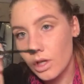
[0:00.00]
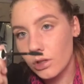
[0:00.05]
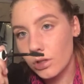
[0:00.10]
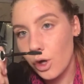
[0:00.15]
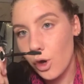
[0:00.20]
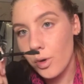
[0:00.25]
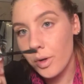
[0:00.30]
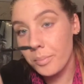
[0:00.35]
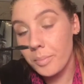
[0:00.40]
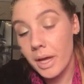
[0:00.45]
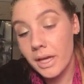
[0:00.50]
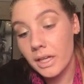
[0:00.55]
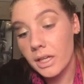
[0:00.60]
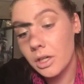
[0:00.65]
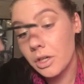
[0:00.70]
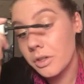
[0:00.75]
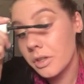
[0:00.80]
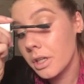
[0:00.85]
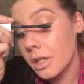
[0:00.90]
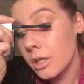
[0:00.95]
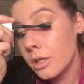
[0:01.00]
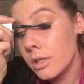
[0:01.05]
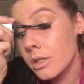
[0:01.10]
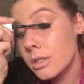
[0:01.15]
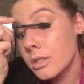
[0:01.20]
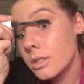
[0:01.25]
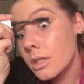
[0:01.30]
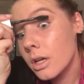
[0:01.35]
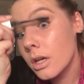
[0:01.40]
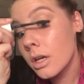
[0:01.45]
Going back in on the
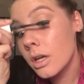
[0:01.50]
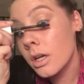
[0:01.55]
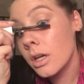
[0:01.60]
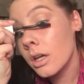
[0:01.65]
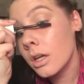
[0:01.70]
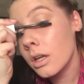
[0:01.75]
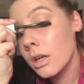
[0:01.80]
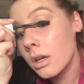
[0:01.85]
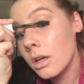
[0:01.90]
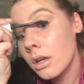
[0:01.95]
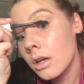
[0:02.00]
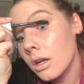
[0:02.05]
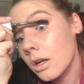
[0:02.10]
other side.